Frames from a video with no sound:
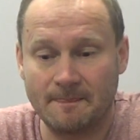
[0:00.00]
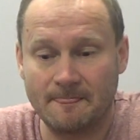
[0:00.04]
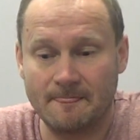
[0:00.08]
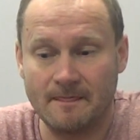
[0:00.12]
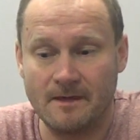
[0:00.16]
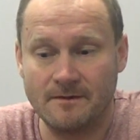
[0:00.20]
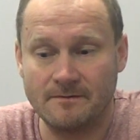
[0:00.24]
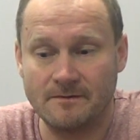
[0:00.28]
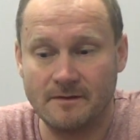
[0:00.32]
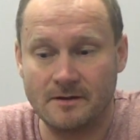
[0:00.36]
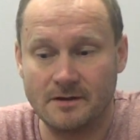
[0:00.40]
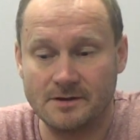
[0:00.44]

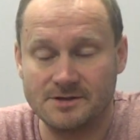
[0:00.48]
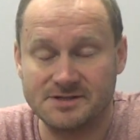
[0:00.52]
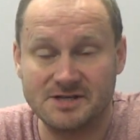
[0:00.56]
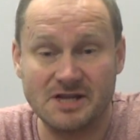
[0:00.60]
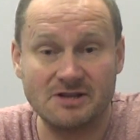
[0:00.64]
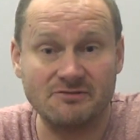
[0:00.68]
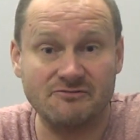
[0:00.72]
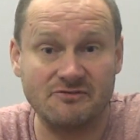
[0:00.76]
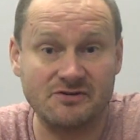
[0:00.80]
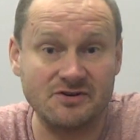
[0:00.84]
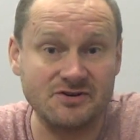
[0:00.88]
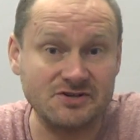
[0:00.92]
in the
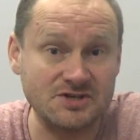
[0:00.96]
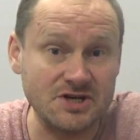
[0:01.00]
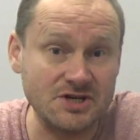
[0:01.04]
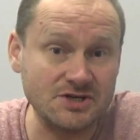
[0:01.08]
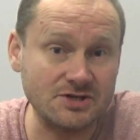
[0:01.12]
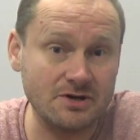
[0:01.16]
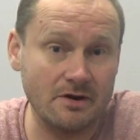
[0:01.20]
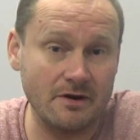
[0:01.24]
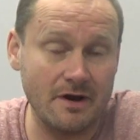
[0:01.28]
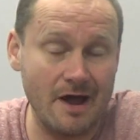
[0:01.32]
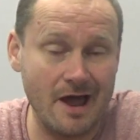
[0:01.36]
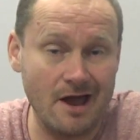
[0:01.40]
san
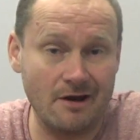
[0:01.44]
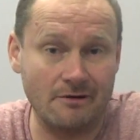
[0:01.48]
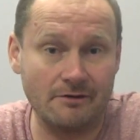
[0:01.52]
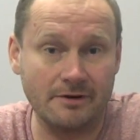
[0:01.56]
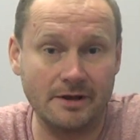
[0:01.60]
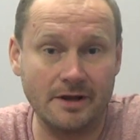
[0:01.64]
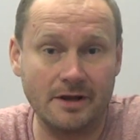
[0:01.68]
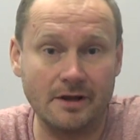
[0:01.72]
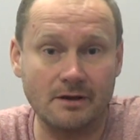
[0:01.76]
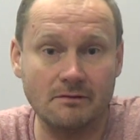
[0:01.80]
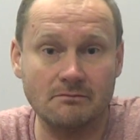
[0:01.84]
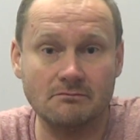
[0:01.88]
francisco
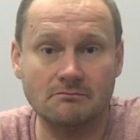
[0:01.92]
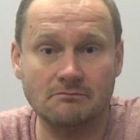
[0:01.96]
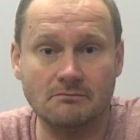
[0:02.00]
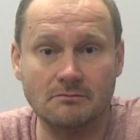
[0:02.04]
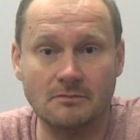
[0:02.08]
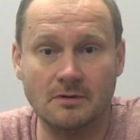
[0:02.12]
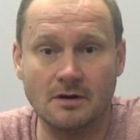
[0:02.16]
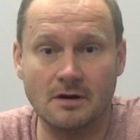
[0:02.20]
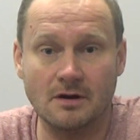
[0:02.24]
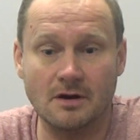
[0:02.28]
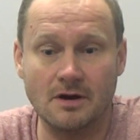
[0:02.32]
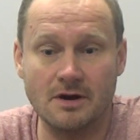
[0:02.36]
area
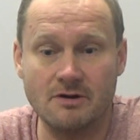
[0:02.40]
uh,